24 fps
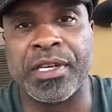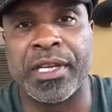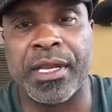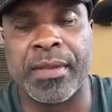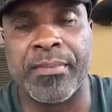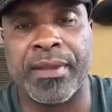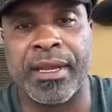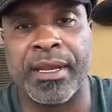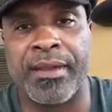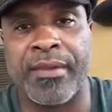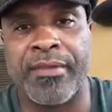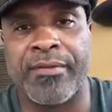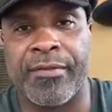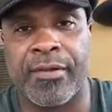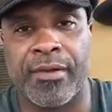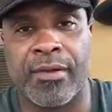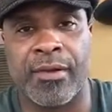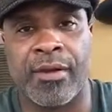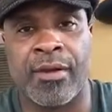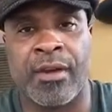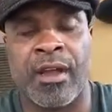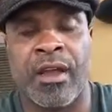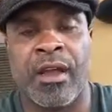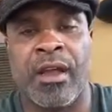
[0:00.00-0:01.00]
it could be
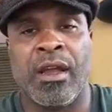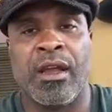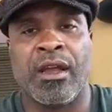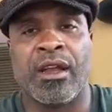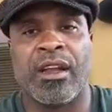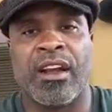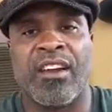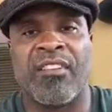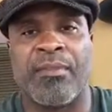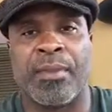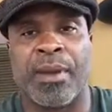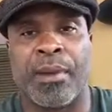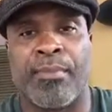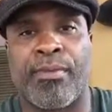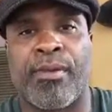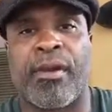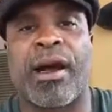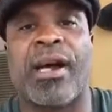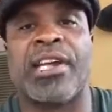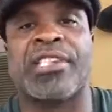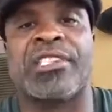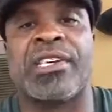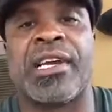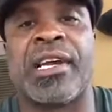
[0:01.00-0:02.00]
for government
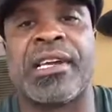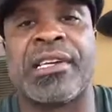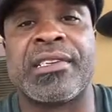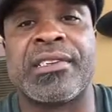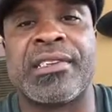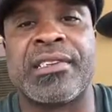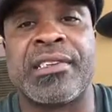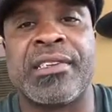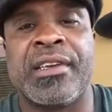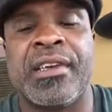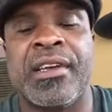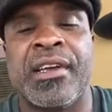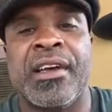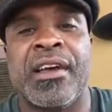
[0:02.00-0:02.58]
projects.